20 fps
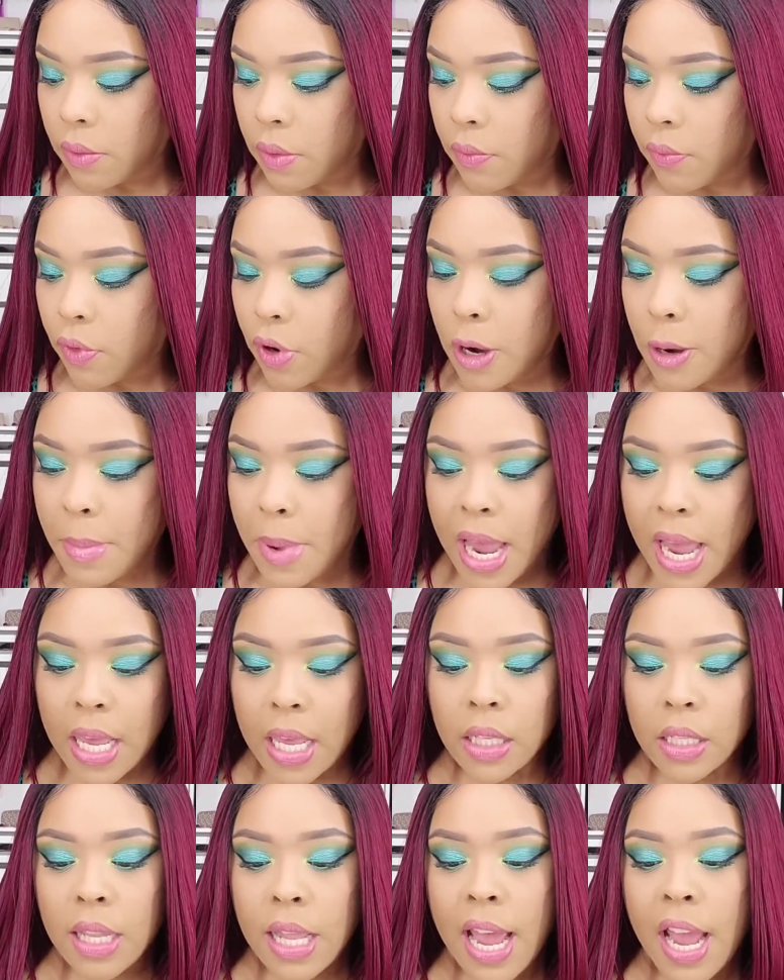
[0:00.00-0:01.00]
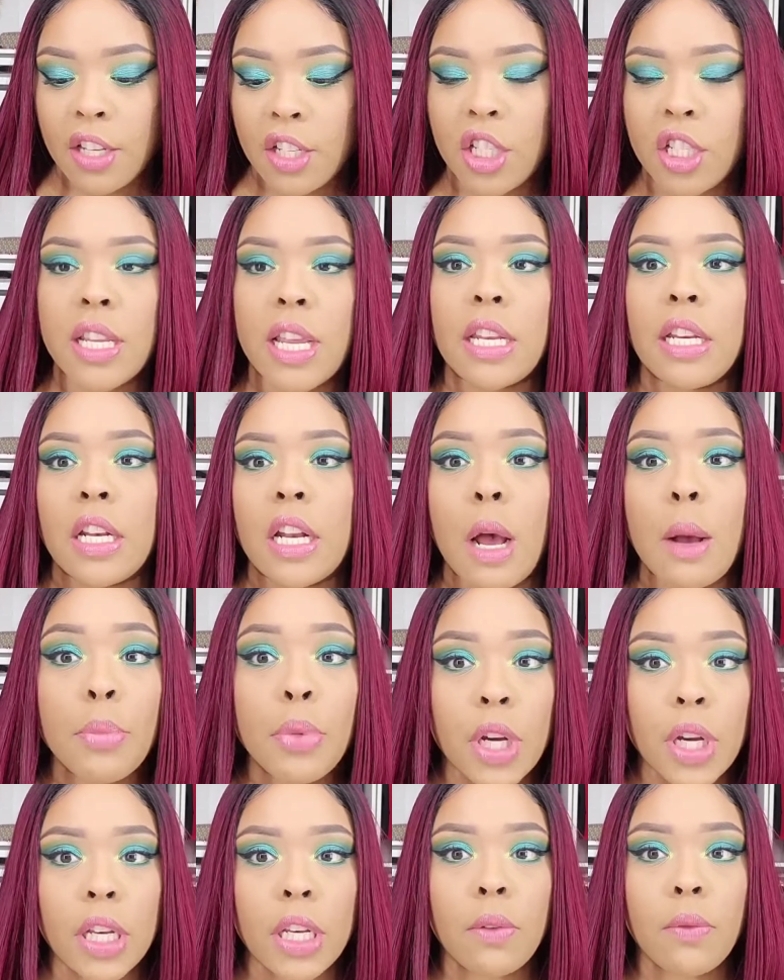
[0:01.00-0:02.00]
For my lashes, I did not
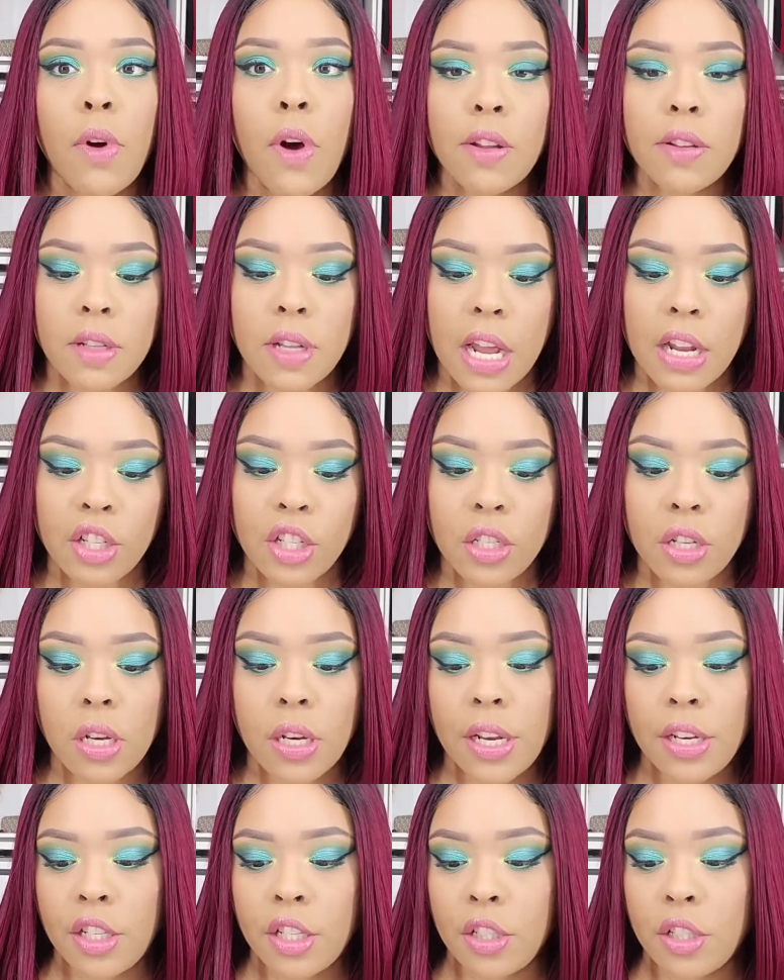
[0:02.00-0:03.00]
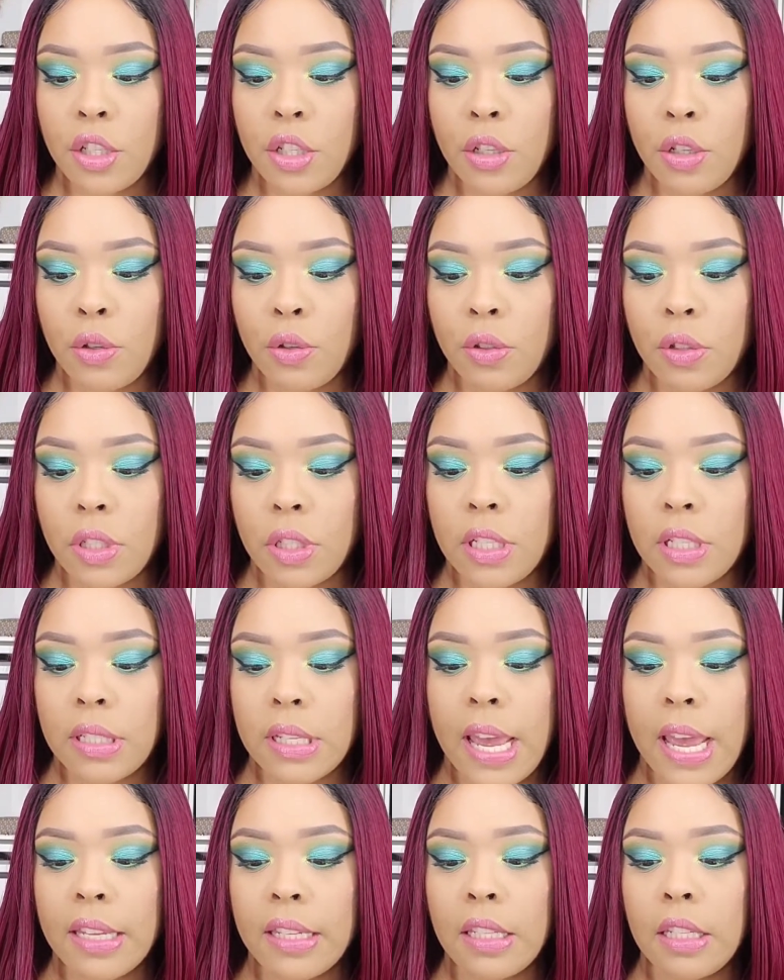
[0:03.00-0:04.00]
put any false lashes on. I just used this
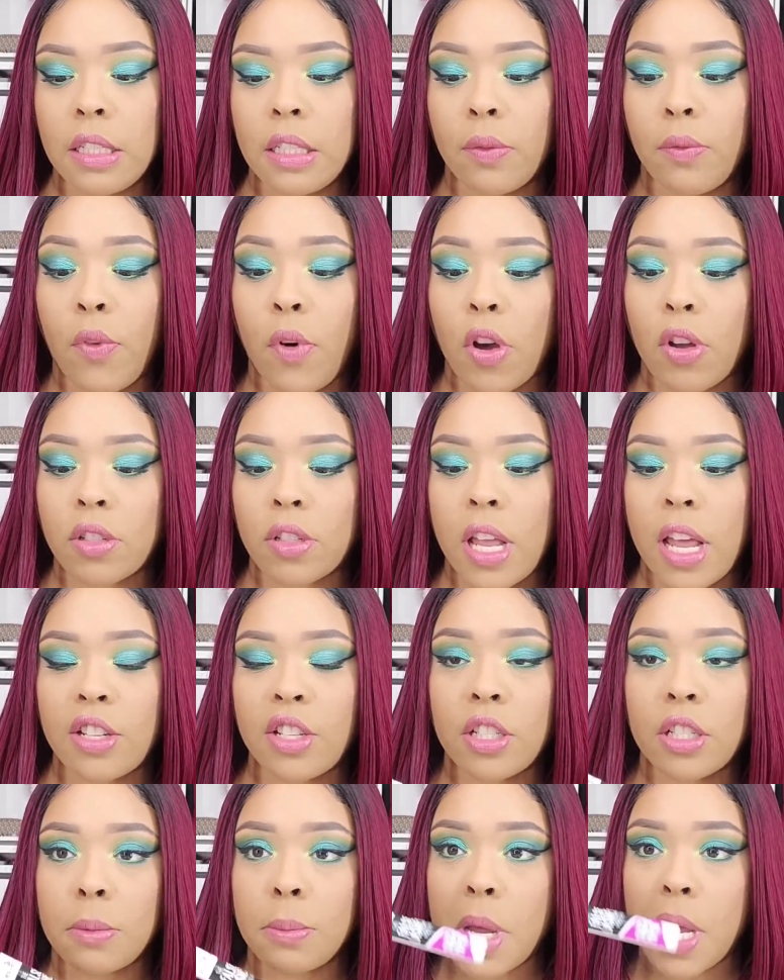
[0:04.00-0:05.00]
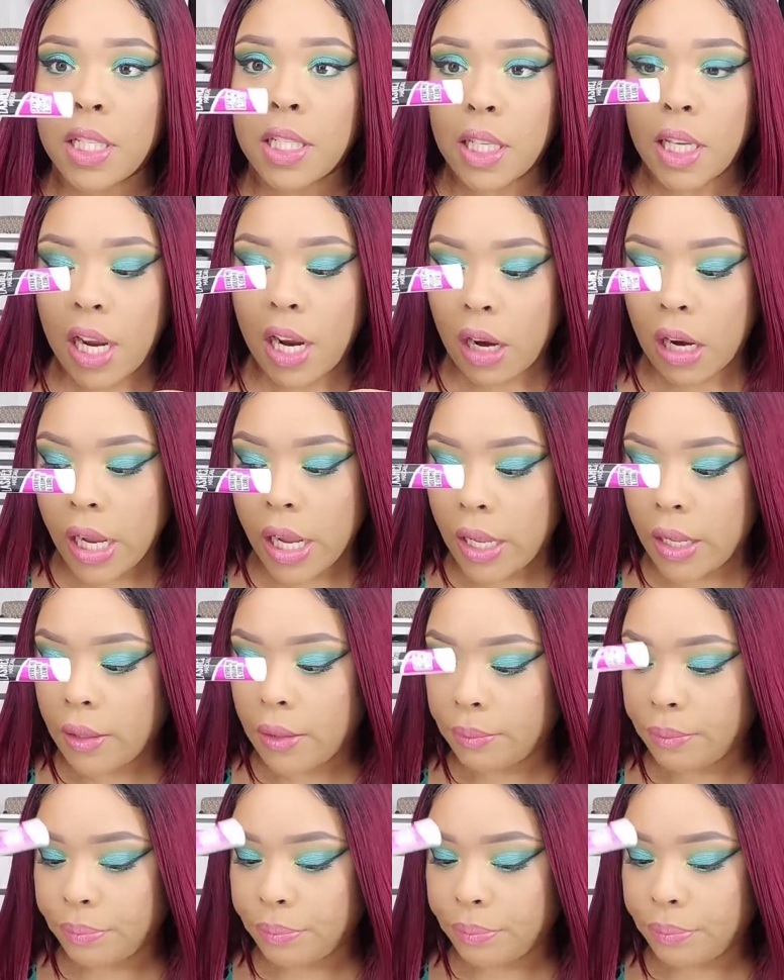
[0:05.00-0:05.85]
Essence False Lashes Mascara.